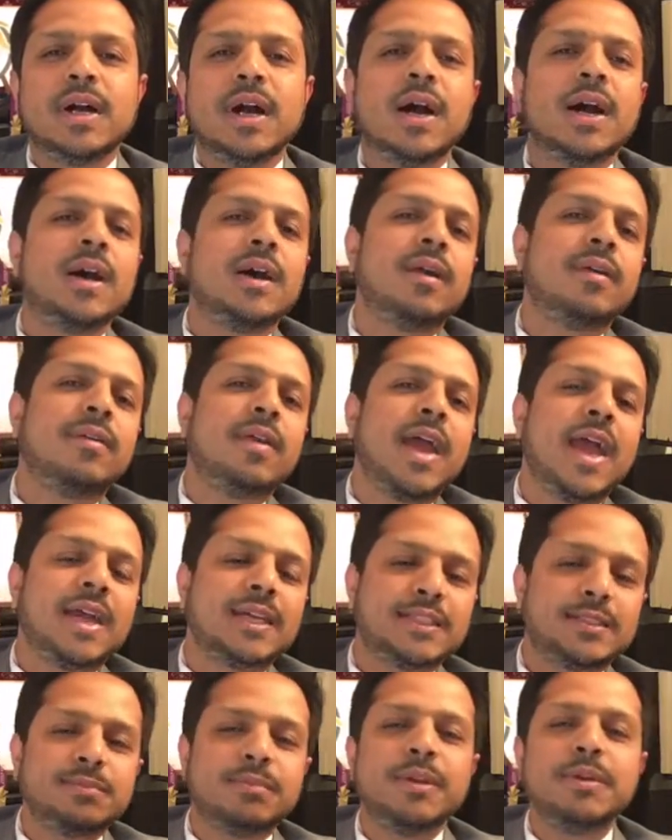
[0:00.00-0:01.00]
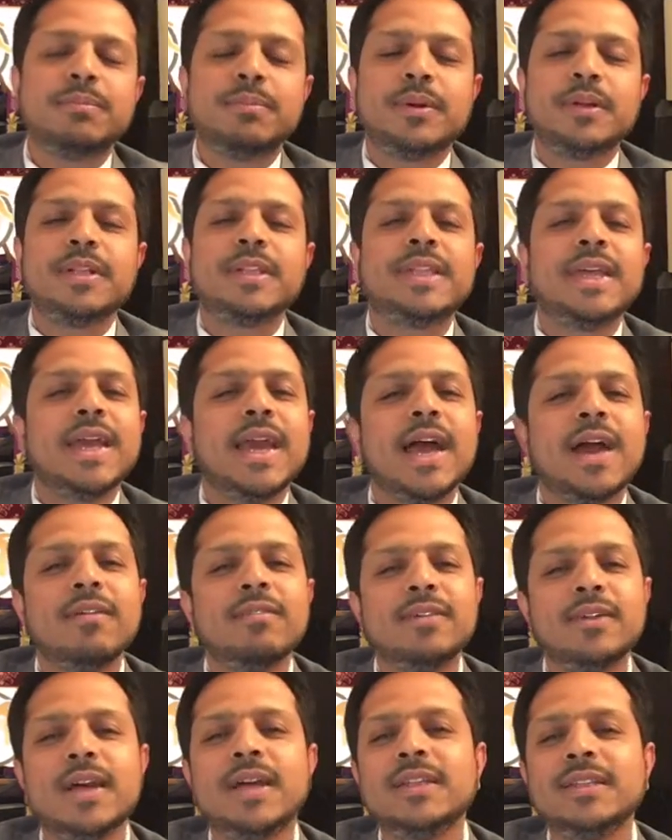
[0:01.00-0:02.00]
our ex-people, they
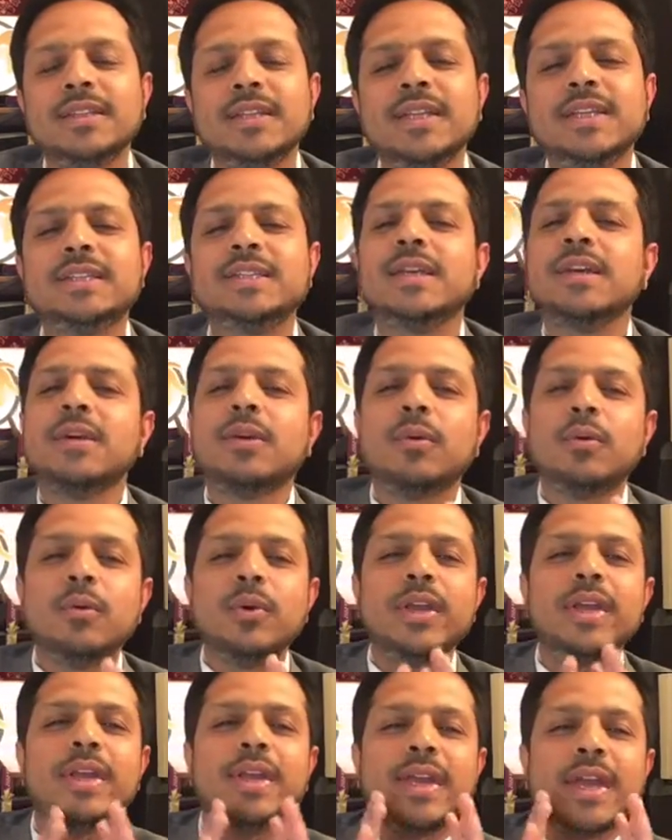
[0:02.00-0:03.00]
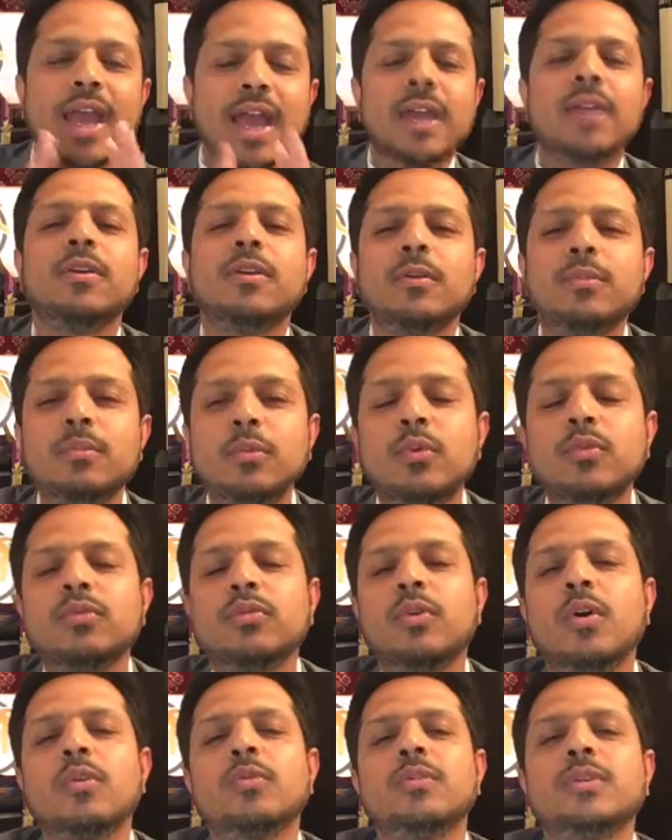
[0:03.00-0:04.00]
have done this. We cannot move
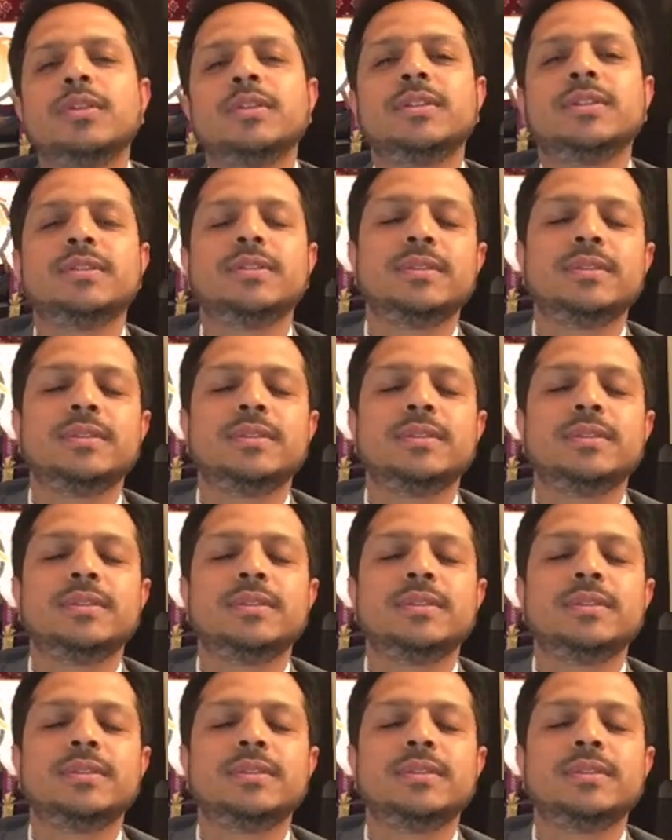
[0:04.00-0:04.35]
forward.